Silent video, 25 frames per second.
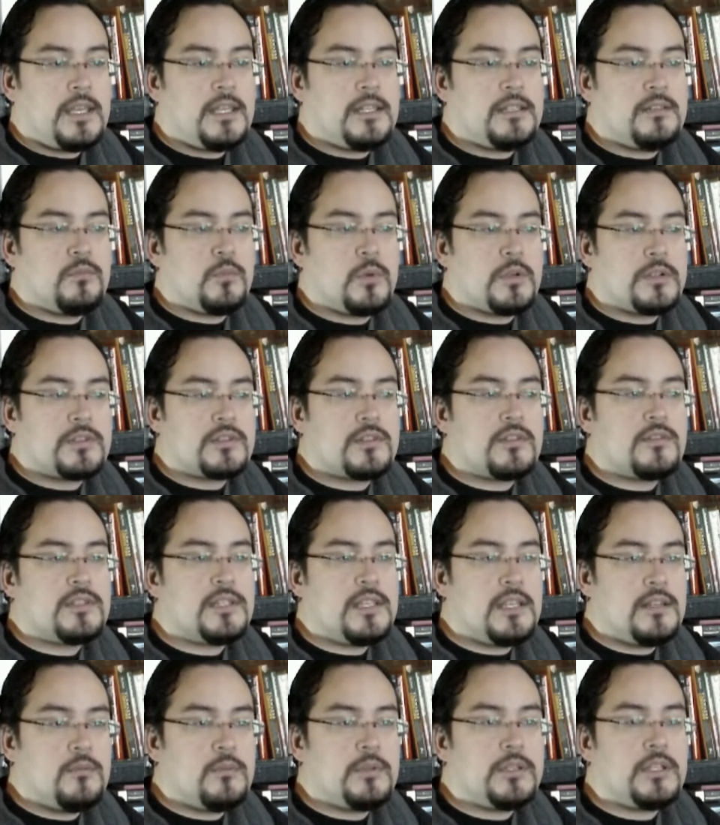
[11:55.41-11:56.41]
and we're
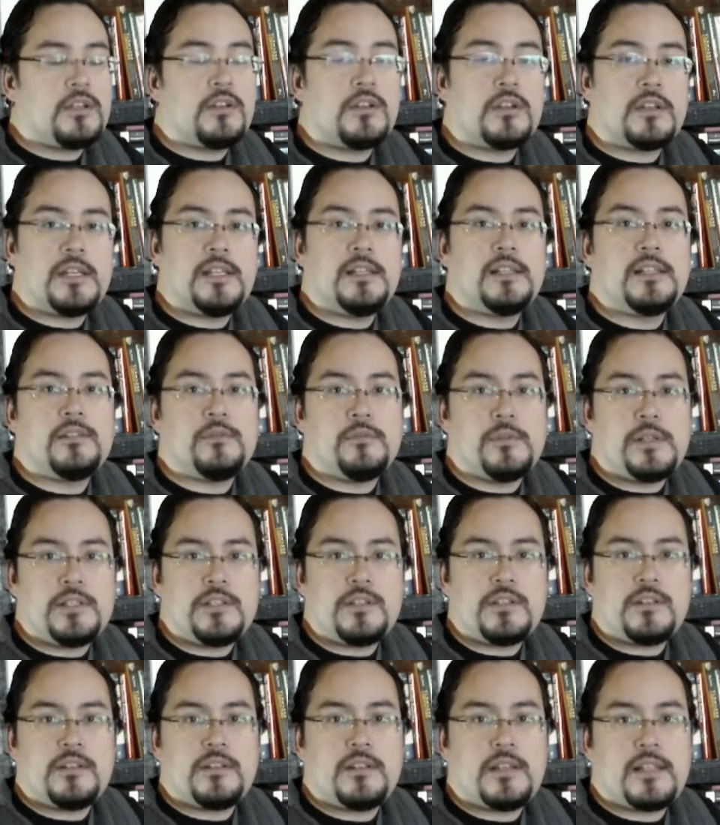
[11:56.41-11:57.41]
associated with the Cook Inlet
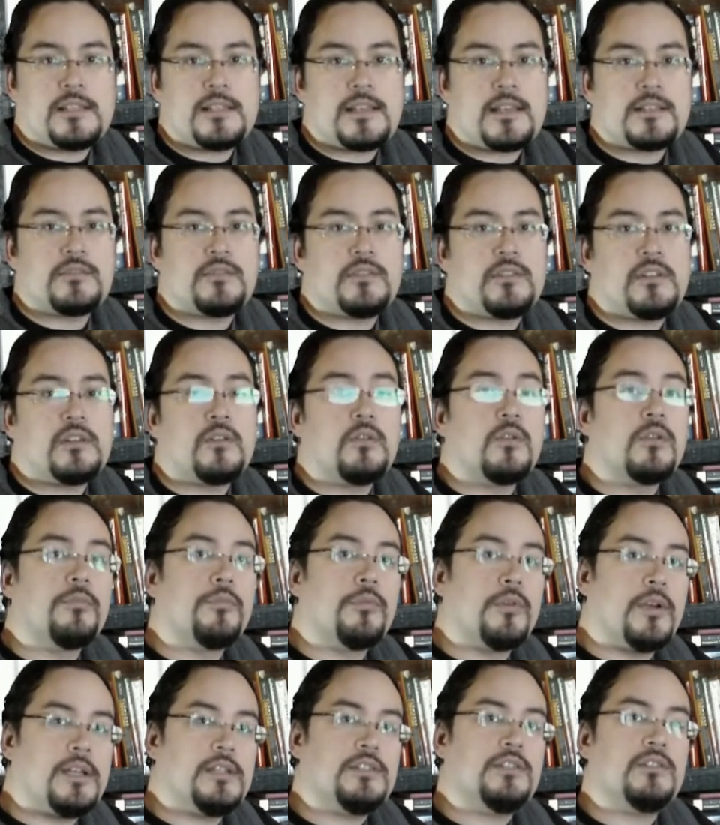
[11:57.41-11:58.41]
region. That's actually the
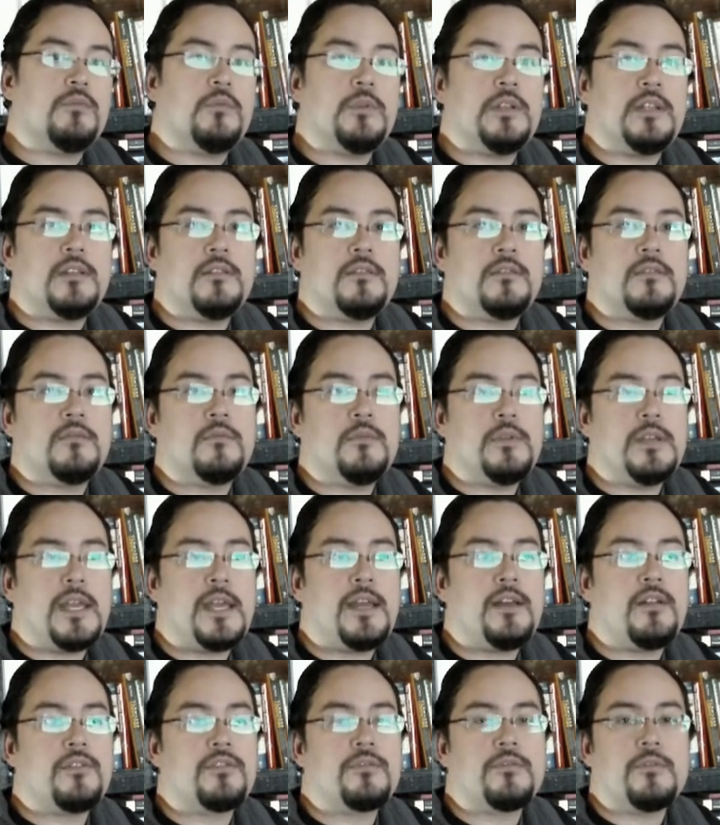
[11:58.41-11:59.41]
corporation we
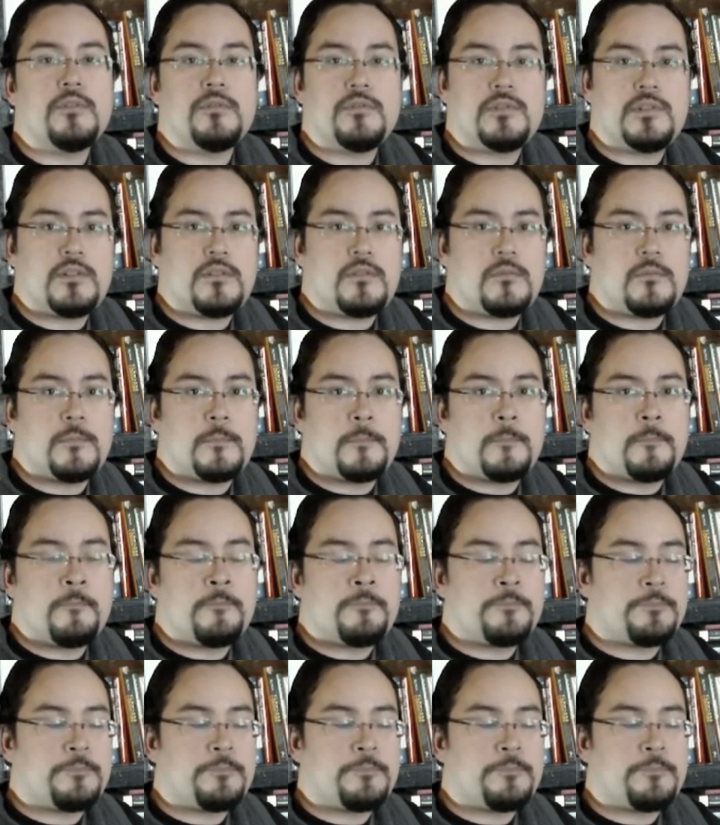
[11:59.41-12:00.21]
hail through, too.